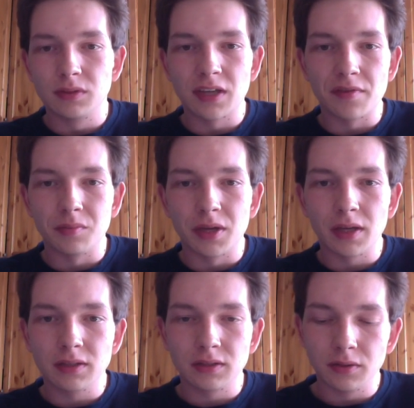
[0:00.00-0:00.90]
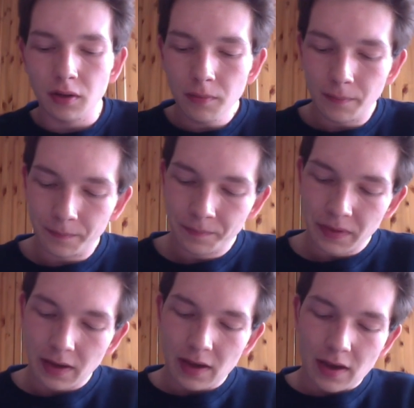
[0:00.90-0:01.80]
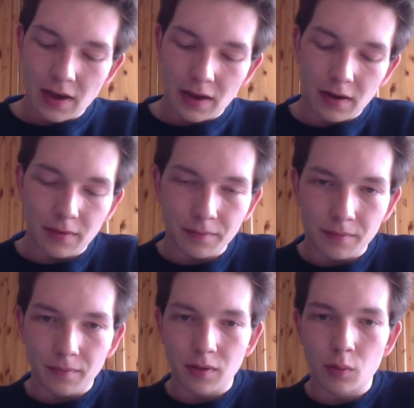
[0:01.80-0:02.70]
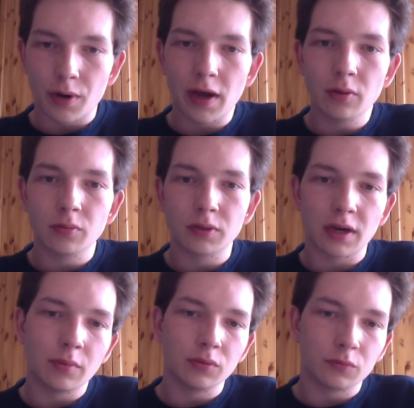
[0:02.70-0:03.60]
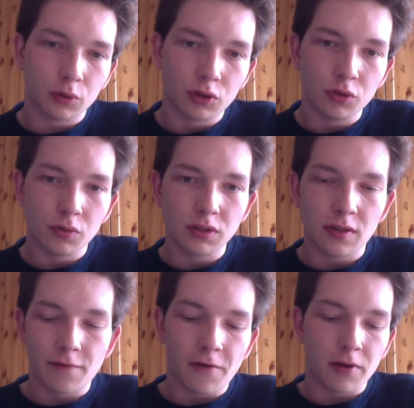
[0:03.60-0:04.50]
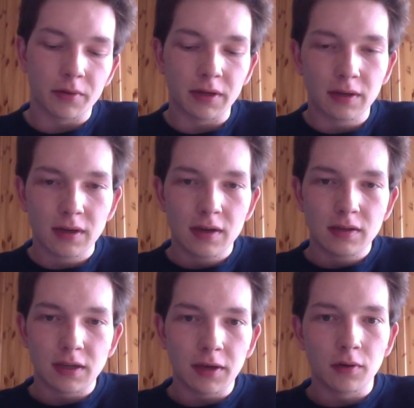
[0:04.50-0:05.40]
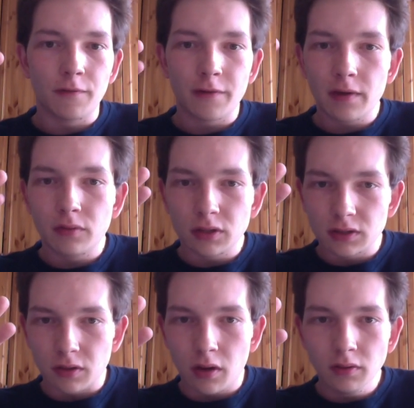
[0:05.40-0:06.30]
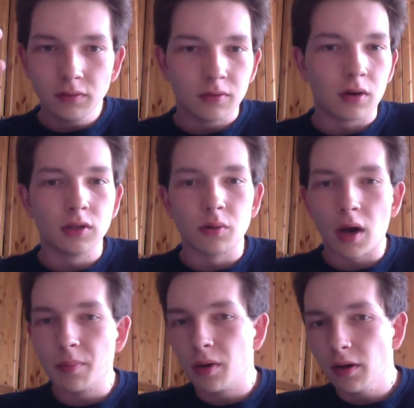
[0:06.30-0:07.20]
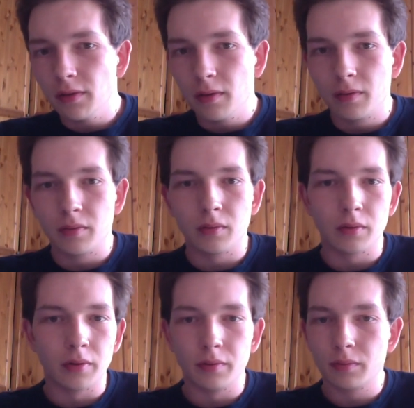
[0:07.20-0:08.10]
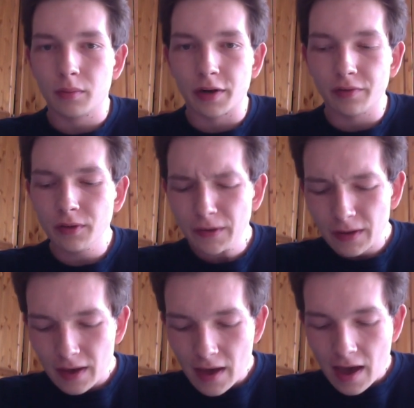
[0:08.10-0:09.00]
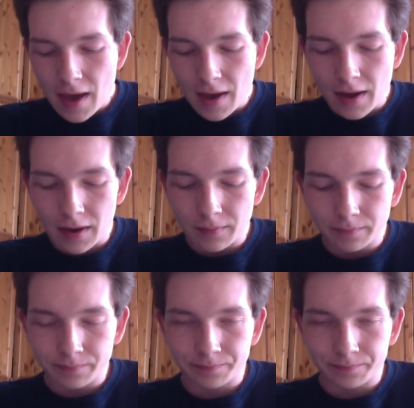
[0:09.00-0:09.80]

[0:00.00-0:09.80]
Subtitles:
7 minutes, And what I would do is the following: take your favorite song on your iPod or whatever, and